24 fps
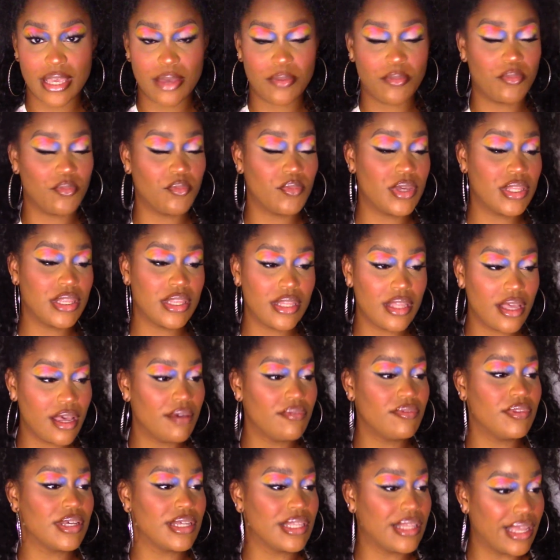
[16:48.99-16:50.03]
And we
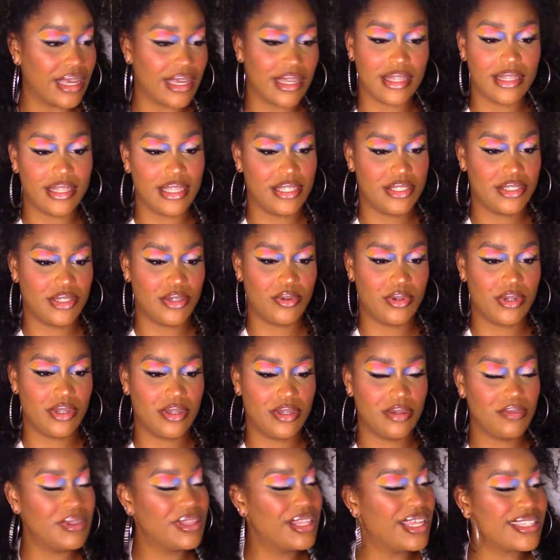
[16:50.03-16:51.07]
love looking like a glazed
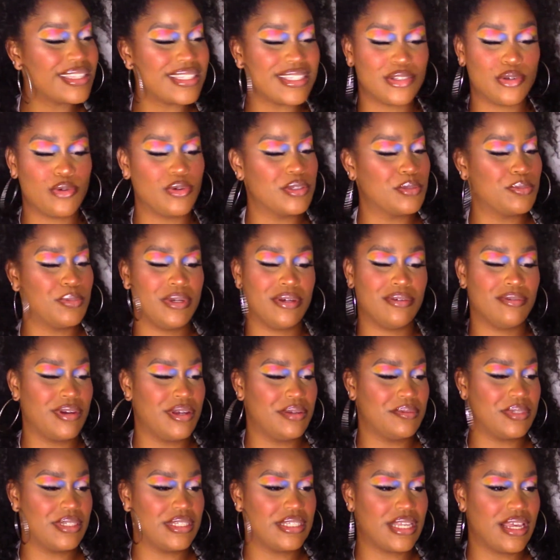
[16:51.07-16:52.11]
donut. We like these Krispy Kremes in this